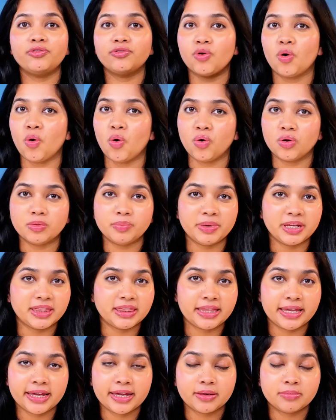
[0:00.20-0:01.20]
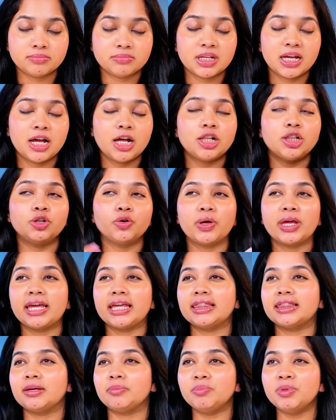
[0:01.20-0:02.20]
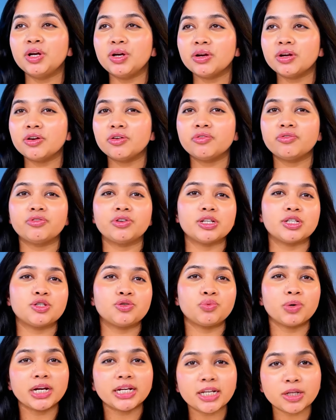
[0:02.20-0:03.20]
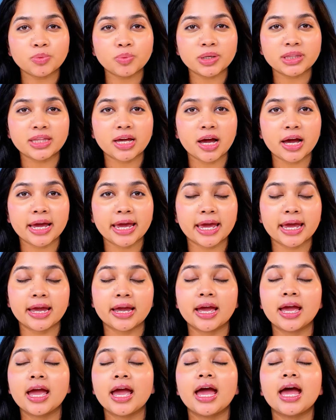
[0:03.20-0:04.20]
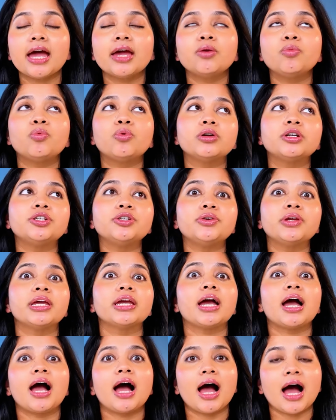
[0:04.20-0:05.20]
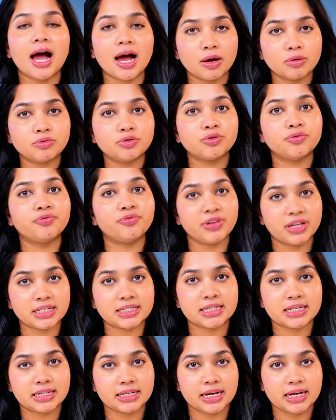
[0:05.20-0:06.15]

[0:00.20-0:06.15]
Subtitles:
all been there, looking in the mirror, frustrated with our hair, and wondering how to fix it